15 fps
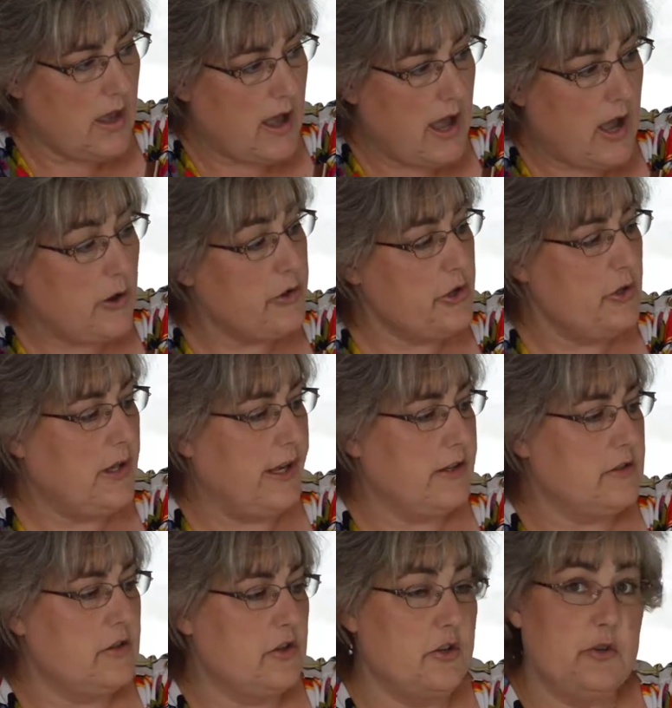how you like
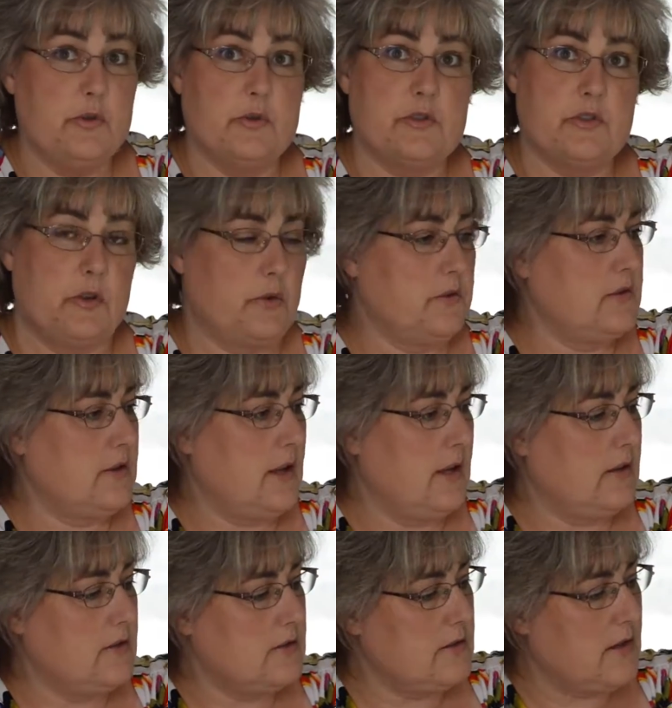to use those
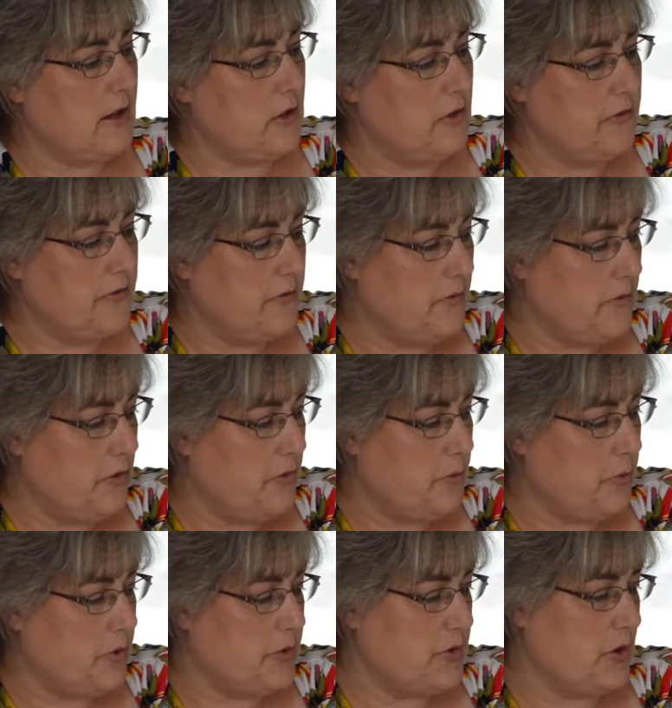things that you've
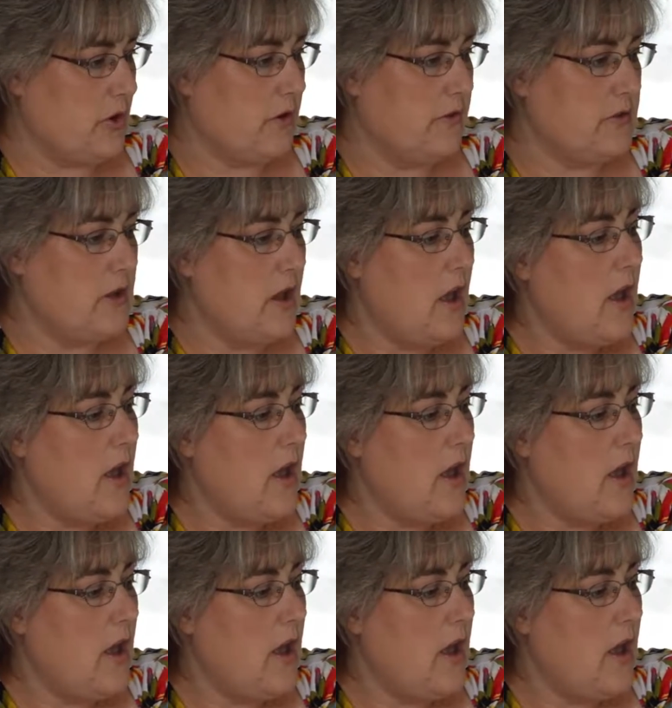preserved.